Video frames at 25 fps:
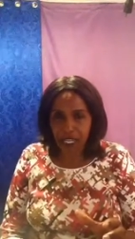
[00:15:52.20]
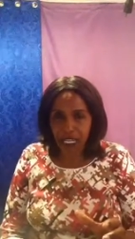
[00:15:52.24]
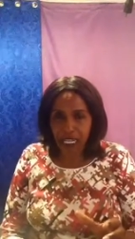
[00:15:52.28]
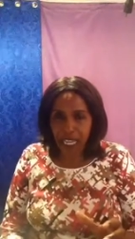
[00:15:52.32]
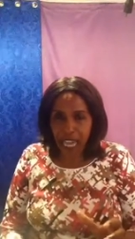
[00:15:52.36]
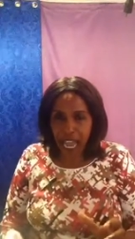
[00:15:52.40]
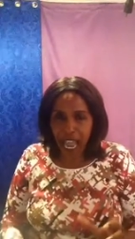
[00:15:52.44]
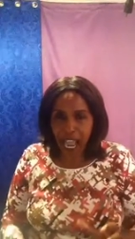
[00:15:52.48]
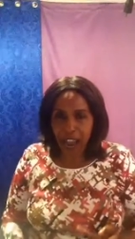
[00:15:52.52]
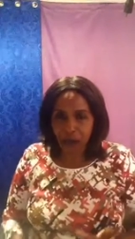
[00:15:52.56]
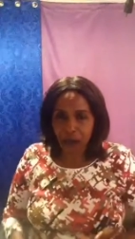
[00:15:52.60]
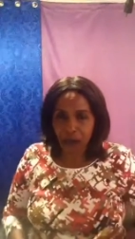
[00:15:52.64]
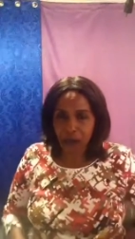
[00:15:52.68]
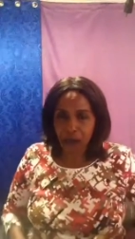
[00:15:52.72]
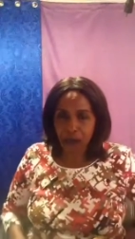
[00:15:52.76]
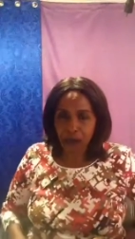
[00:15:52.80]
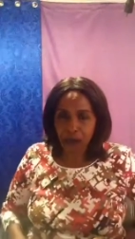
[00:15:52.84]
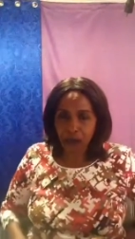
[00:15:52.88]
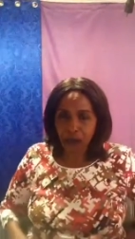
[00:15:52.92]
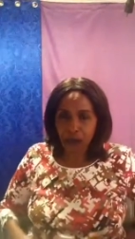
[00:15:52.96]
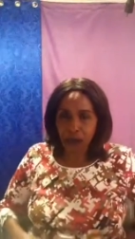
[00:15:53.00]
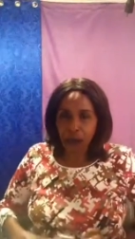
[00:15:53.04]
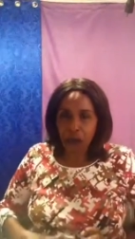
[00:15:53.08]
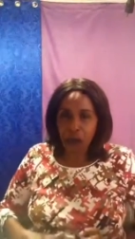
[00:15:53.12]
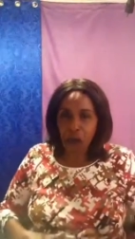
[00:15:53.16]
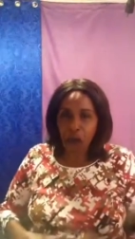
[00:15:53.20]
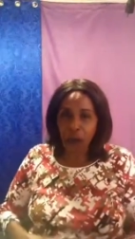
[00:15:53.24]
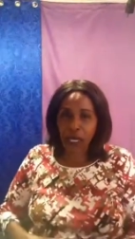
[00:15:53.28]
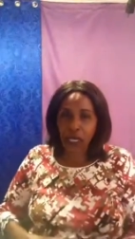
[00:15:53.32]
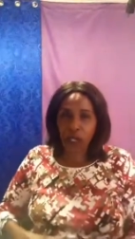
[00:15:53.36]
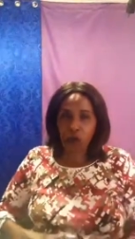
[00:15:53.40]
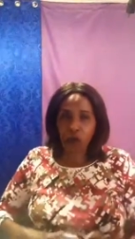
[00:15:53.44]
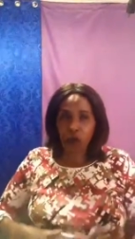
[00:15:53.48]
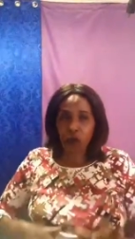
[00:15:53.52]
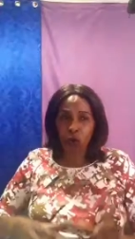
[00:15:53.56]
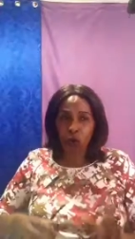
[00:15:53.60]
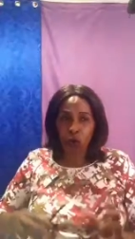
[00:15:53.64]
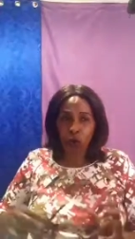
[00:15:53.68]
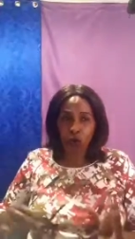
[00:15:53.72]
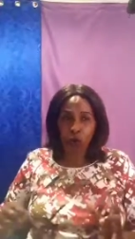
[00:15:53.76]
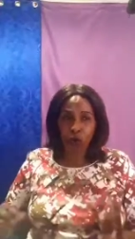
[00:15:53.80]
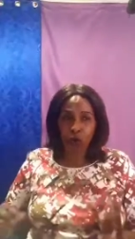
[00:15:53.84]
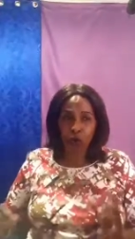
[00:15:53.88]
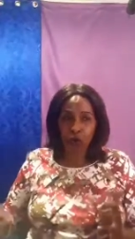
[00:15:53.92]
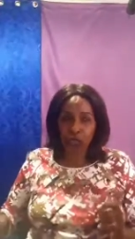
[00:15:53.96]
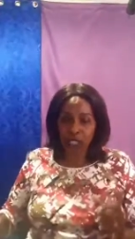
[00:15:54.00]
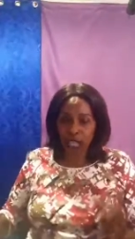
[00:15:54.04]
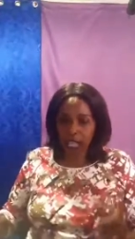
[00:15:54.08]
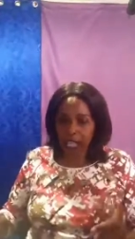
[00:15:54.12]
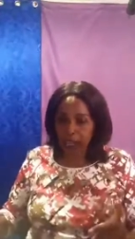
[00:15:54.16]
Now, when you, you
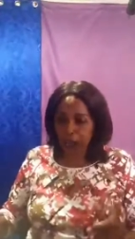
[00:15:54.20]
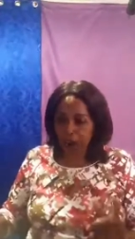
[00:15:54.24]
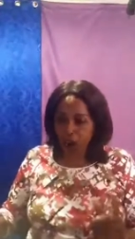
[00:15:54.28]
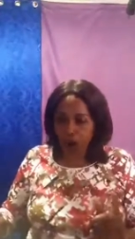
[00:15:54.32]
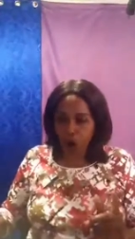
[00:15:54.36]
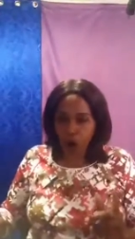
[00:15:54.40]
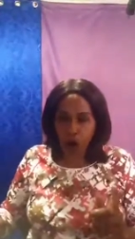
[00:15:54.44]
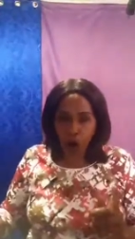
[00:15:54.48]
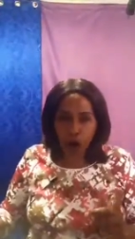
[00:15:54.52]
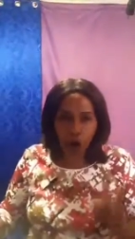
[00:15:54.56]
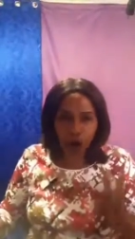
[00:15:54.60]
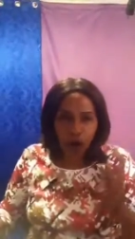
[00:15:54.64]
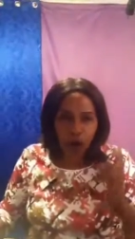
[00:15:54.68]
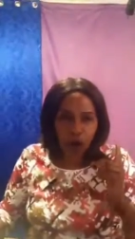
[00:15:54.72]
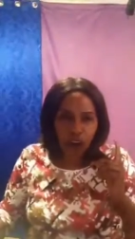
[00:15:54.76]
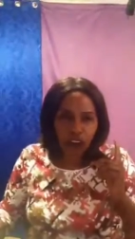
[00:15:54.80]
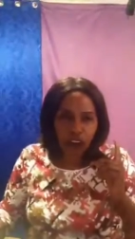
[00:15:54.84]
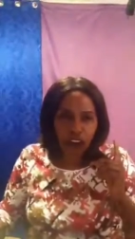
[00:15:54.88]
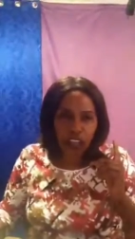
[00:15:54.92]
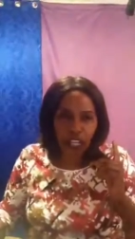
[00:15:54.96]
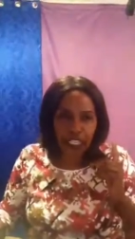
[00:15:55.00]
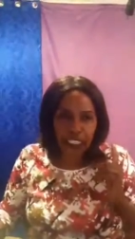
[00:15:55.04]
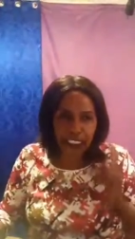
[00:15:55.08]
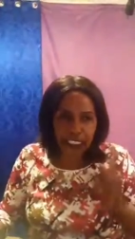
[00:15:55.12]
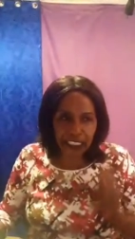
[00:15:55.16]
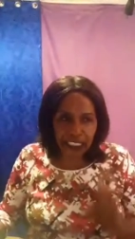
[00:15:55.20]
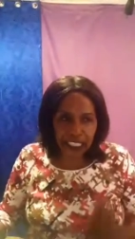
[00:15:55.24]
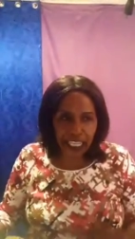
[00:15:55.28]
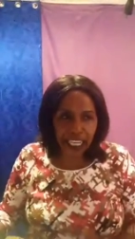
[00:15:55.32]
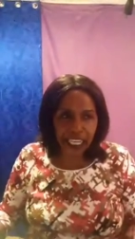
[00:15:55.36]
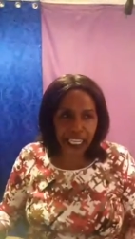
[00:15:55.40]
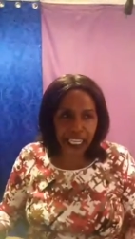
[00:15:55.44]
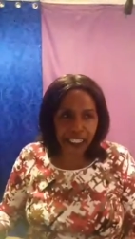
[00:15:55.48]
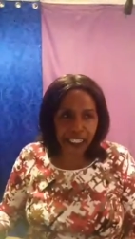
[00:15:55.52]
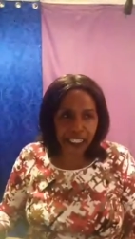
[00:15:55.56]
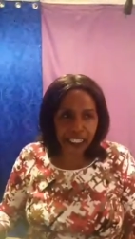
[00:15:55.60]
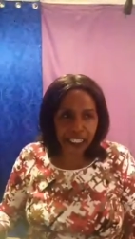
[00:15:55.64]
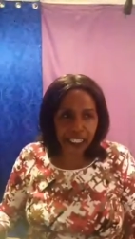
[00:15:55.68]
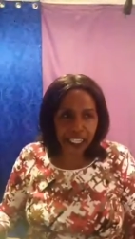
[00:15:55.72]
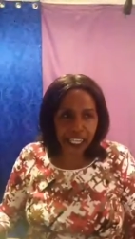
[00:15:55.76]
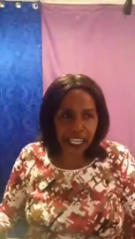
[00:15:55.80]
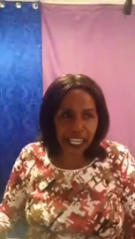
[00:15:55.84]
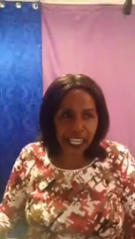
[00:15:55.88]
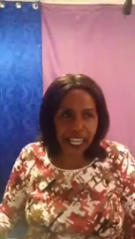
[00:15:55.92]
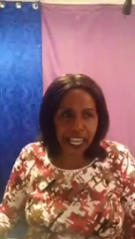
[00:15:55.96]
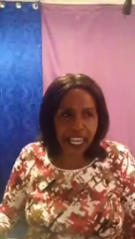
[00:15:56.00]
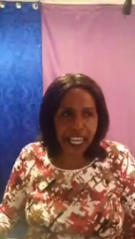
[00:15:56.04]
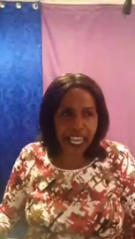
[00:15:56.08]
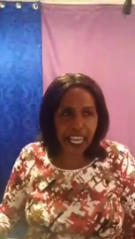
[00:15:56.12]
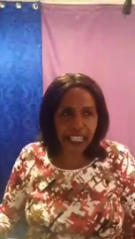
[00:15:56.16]
say, all the day,
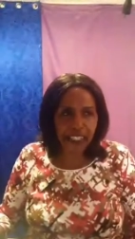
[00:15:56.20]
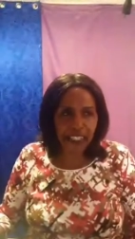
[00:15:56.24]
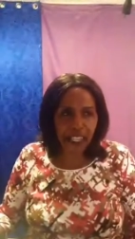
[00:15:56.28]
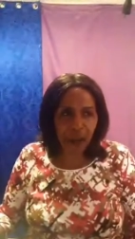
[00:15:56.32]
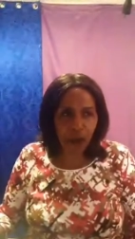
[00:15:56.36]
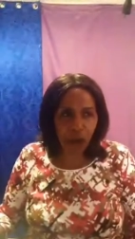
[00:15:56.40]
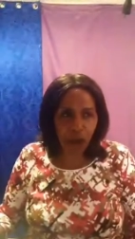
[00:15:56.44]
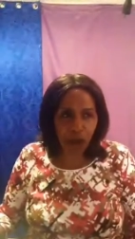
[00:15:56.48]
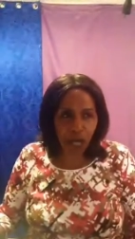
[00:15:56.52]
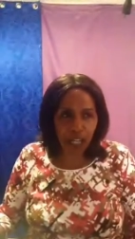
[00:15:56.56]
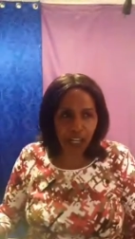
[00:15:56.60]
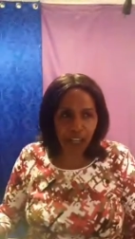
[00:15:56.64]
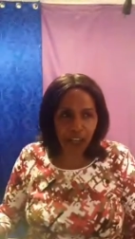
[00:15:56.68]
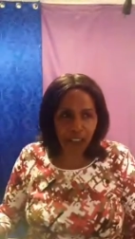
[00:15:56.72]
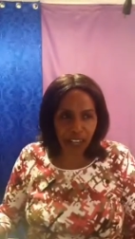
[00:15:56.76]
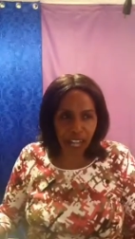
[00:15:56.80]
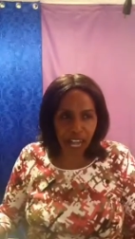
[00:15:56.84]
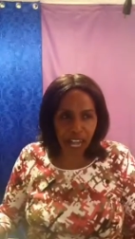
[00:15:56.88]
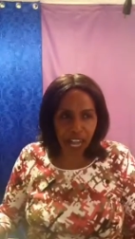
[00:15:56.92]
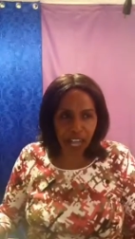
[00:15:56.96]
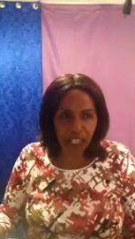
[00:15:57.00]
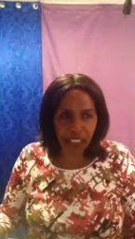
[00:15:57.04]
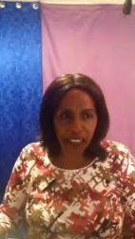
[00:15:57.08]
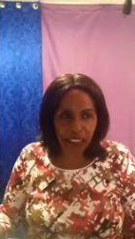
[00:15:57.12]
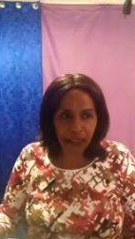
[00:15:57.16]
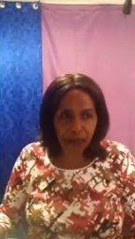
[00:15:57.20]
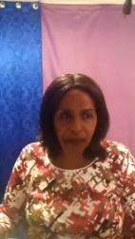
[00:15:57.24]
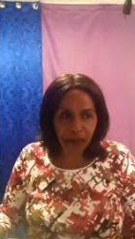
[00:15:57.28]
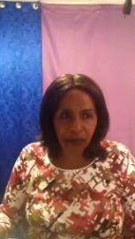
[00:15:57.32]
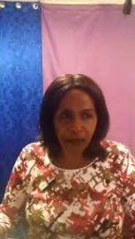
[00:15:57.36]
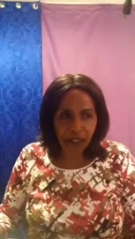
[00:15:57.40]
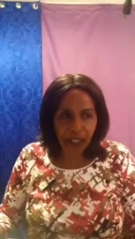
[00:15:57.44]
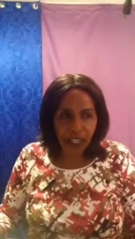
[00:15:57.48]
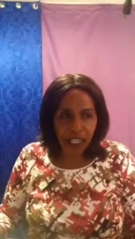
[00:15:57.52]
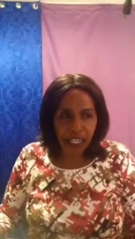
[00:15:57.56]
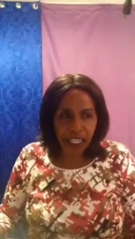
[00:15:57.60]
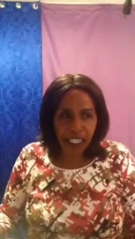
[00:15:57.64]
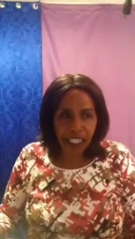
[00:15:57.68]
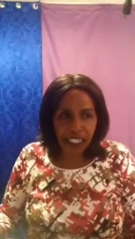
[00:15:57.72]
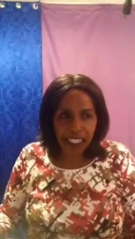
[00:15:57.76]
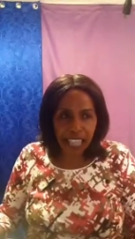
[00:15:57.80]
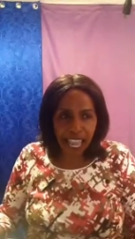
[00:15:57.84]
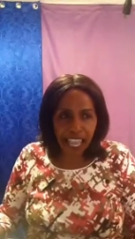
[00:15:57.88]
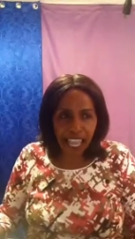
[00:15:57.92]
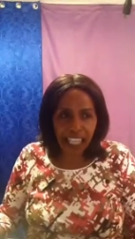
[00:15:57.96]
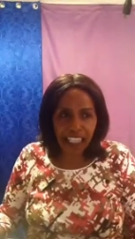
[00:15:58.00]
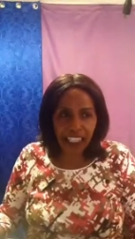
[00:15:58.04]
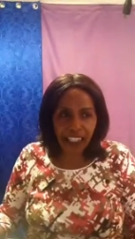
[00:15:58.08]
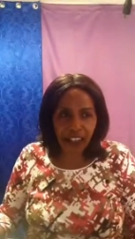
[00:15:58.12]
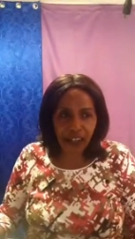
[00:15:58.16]
hear the word of God.
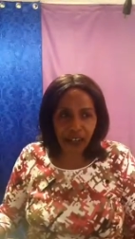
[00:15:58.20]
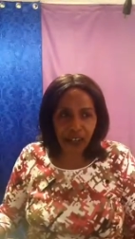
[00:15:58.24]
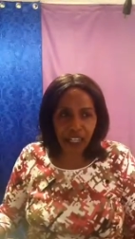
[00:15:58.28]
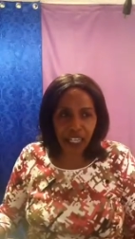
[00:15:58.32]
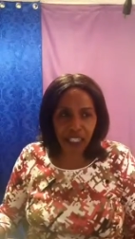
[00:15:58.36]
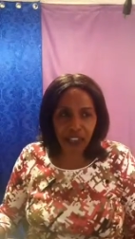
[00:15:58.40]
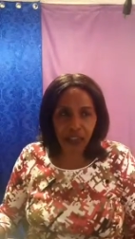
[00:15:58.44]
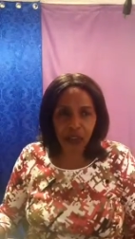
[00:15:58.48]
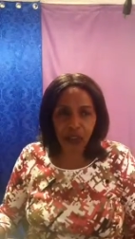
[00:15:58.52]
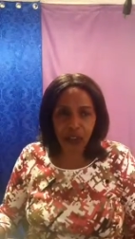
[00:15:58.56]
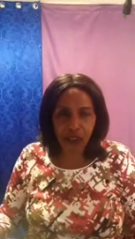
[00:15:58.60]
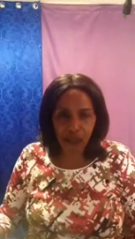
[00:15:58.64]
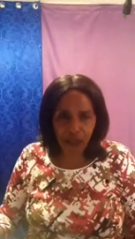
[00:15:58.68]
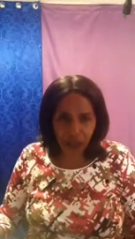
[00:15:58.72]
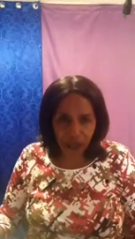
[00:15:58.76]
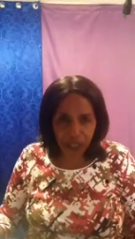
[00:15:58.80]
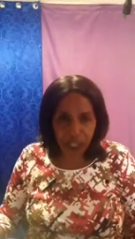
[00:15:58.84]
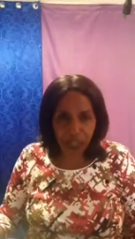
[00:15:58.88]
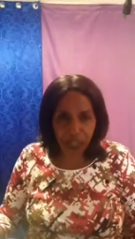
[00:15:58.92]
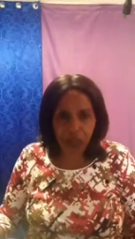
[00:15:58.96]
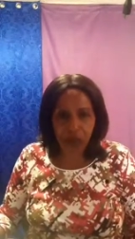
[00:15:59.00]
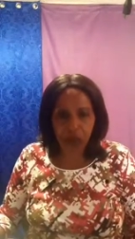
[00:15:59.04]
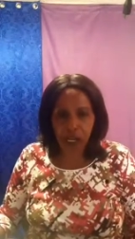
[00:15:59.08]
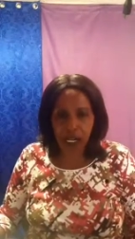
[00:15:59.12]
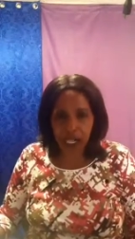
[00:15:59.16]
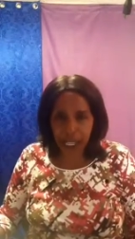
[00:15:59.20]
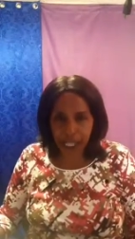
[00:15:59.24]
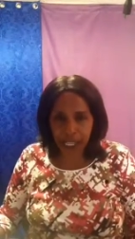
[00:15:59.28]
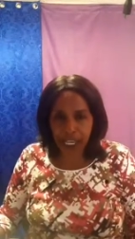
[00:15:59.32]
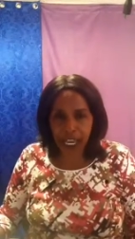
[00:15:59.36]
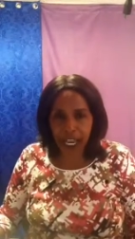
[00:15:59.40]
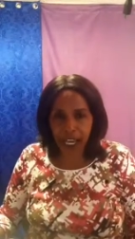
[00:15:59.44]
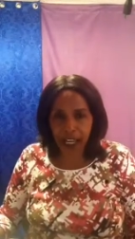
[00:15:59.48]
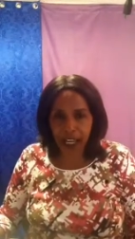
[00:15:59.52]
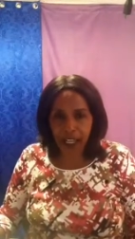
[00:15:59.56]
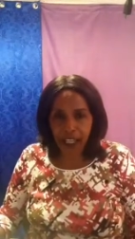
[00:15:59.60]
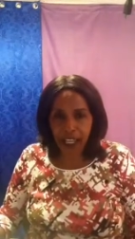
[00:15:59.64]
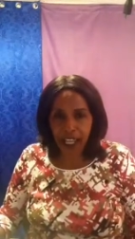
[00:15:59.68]
Thank you that you, have, you are here.